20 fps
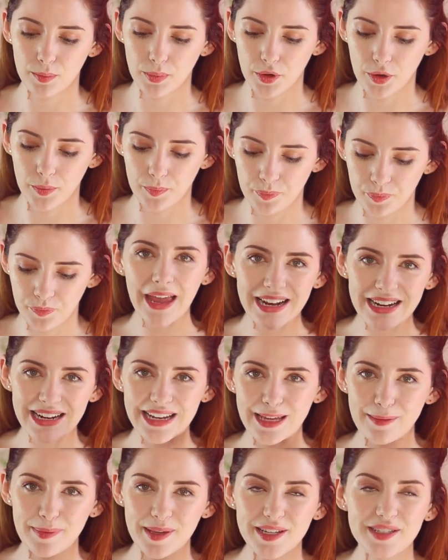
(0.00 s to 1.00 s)
but
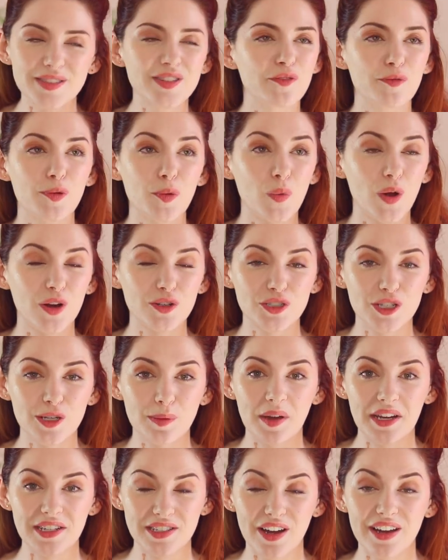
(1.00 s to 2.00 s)
mainly because I've been watching
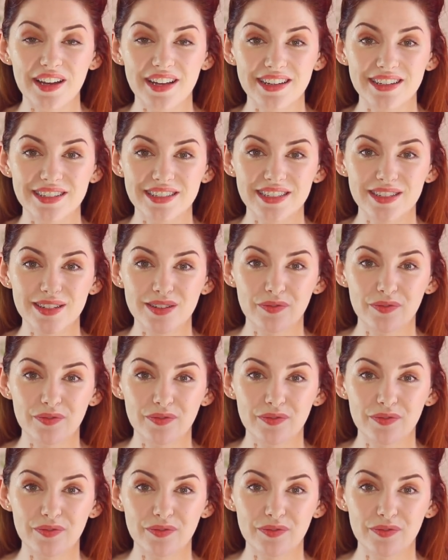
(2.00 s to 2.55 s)
my diet